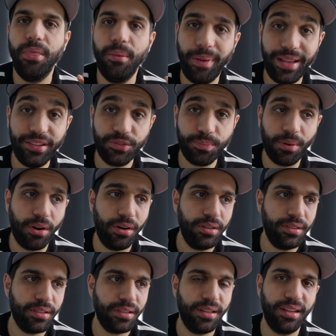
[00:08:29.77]
The best
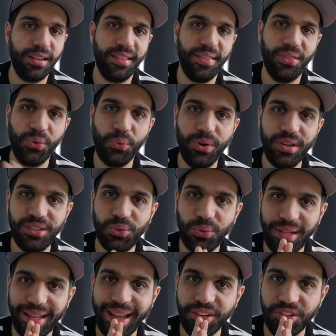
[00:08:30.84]
part, the winner
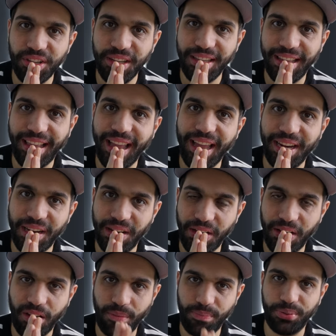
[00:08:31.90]
will actually get
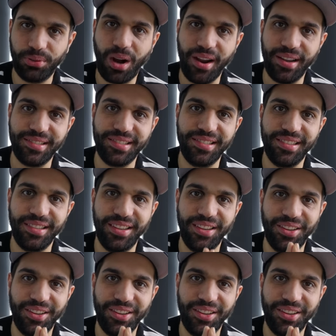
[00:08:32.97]
a prize,